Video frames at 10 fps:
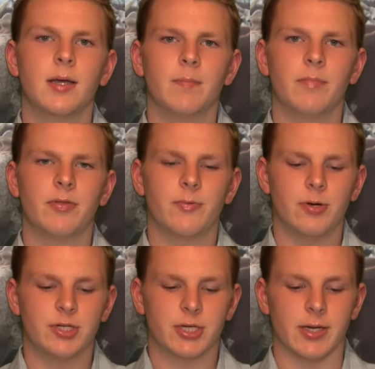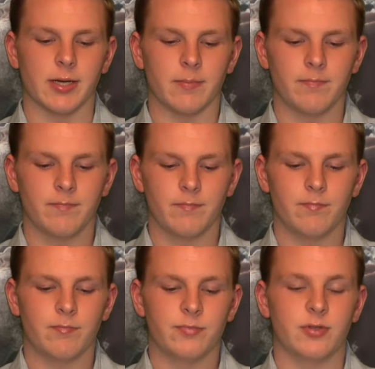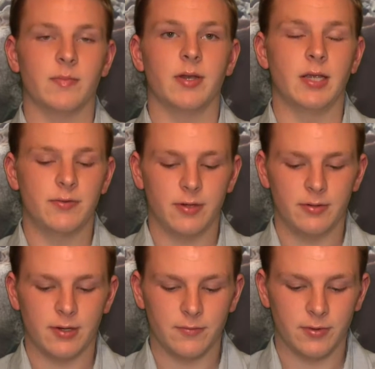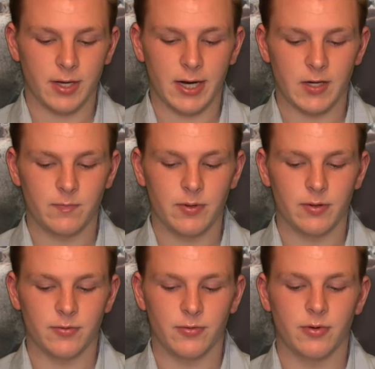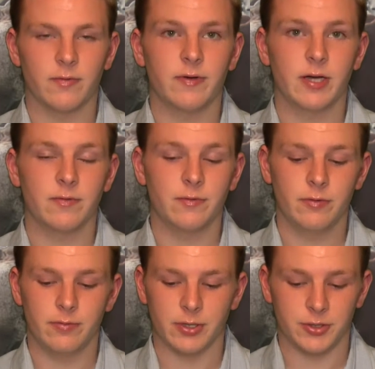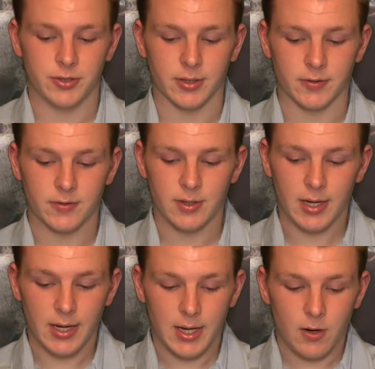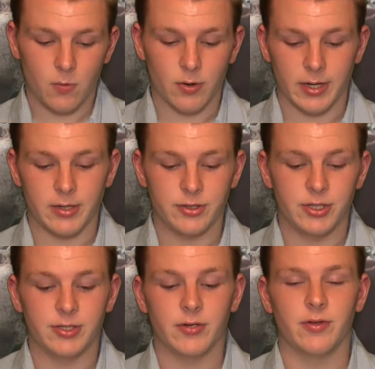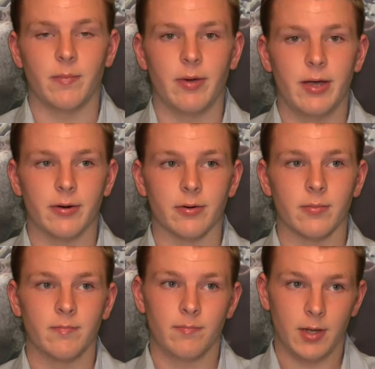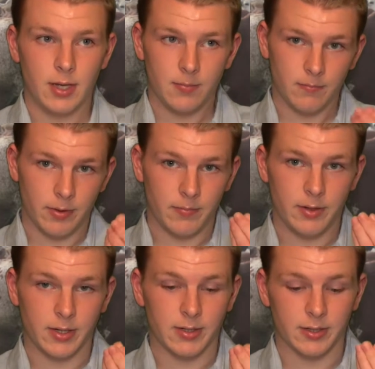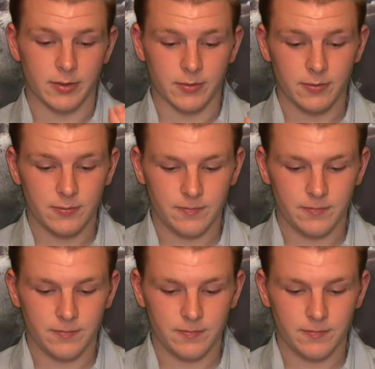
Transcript: But the rich can, so the meat is sent off to the highest bidder and sold at fast food restaurants, where energy does not matter, but money does.